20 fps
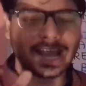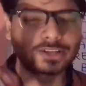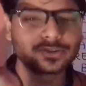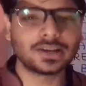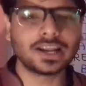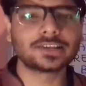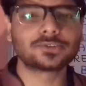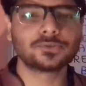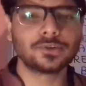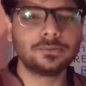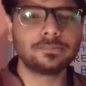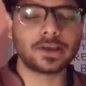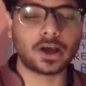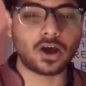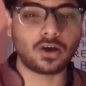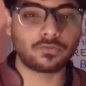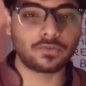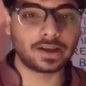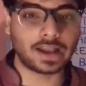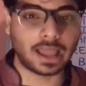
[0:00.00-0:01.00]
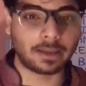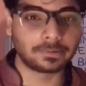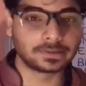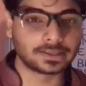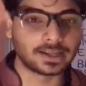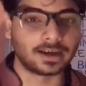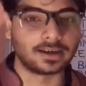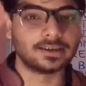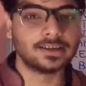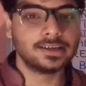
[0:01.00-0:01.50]
As well as we will be often having
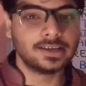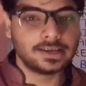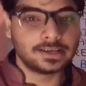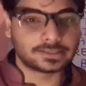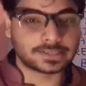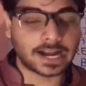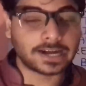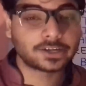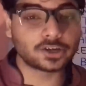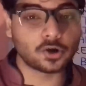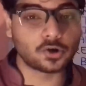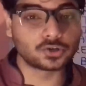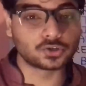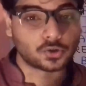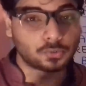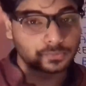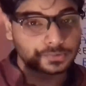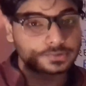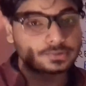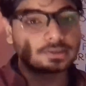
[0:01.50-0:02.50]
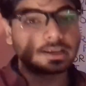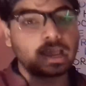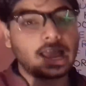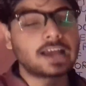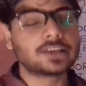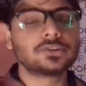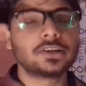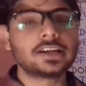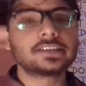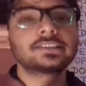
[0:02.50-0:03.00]
the centriosomes,
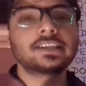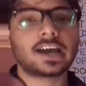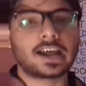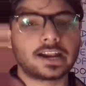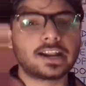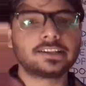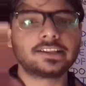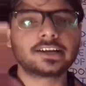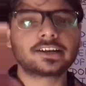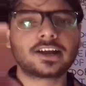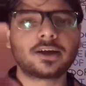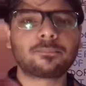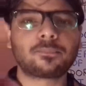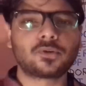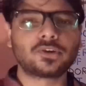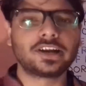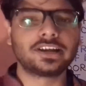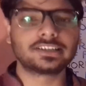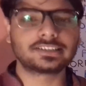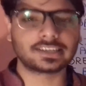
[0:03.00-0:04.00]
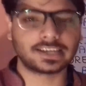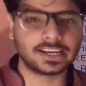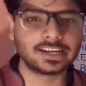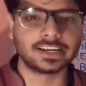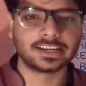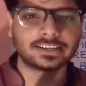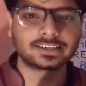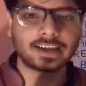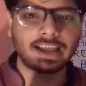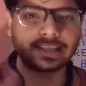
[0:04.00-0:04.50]
as well as the another components in
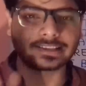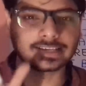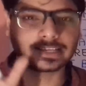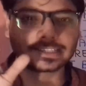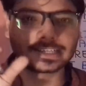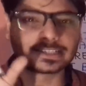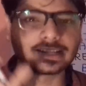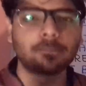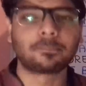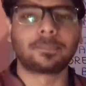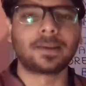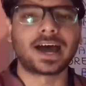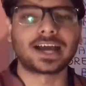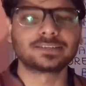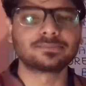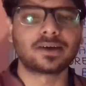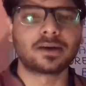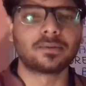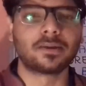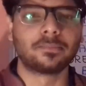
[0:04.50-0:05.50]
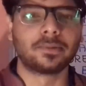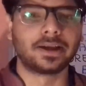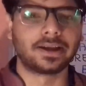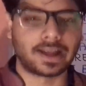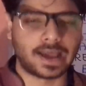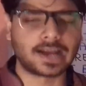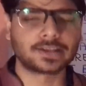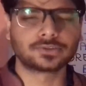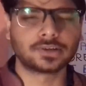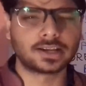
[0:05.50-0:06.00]
it, such as the plasma
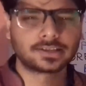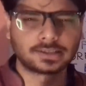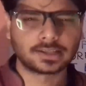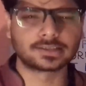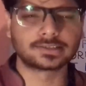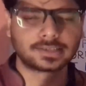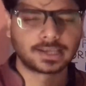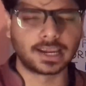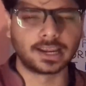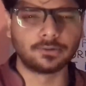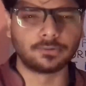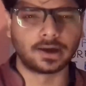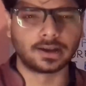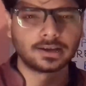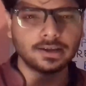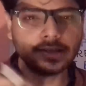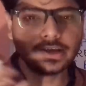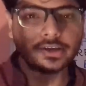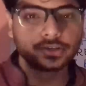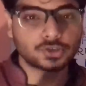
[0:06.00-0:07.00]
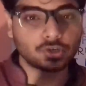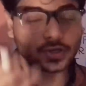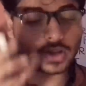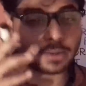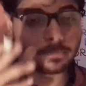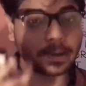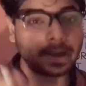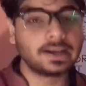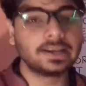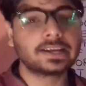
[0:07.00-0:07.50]
membrane, as well as the cell wall. So you
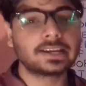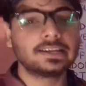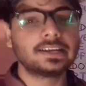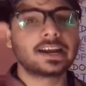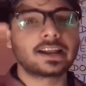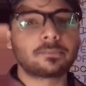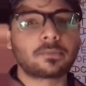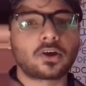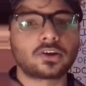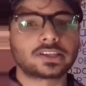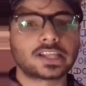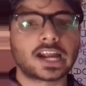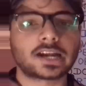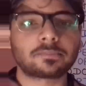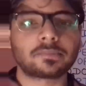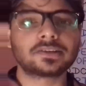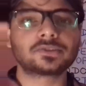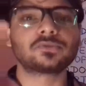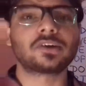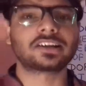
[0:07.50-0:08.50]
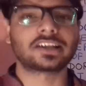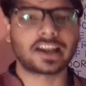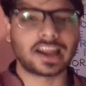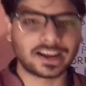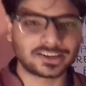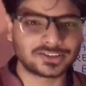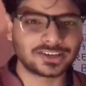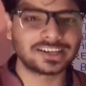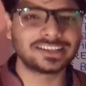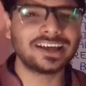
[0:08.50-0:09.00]
are very clear about that, which what are
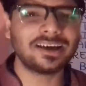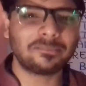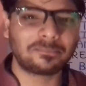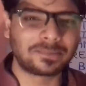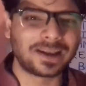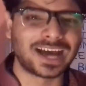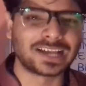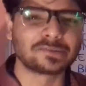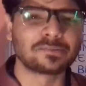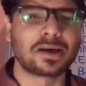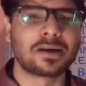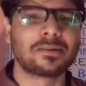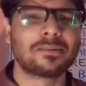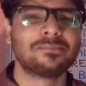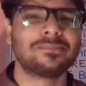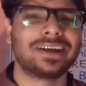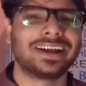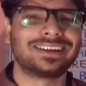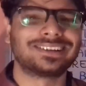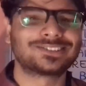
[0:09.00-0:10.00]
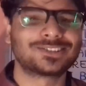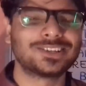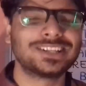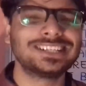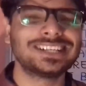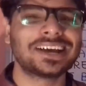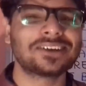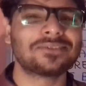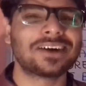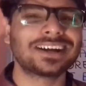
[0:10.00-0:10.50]
actually the plasma membrane. So
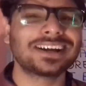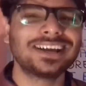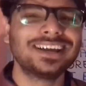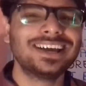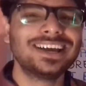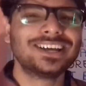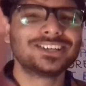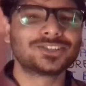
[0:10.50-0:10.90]
these are what?